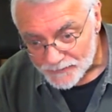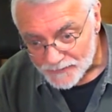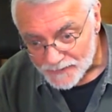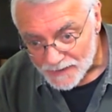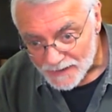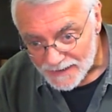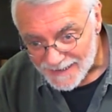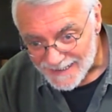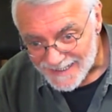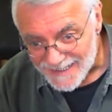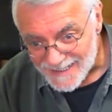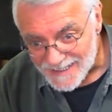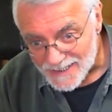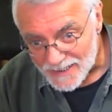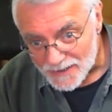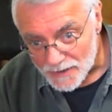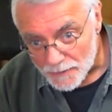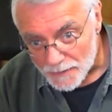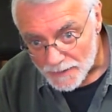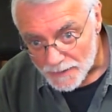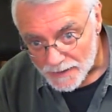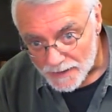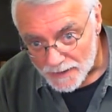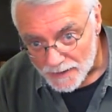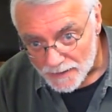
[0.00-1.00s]
kind of
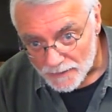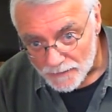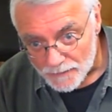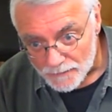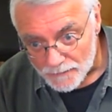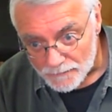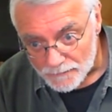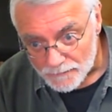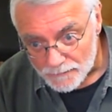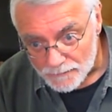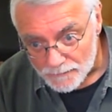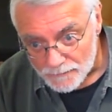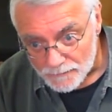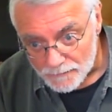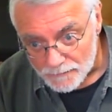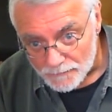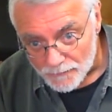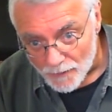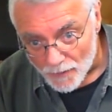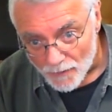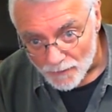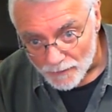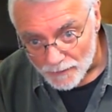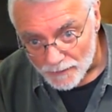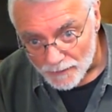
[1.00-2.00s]
knowing it'll look wrong,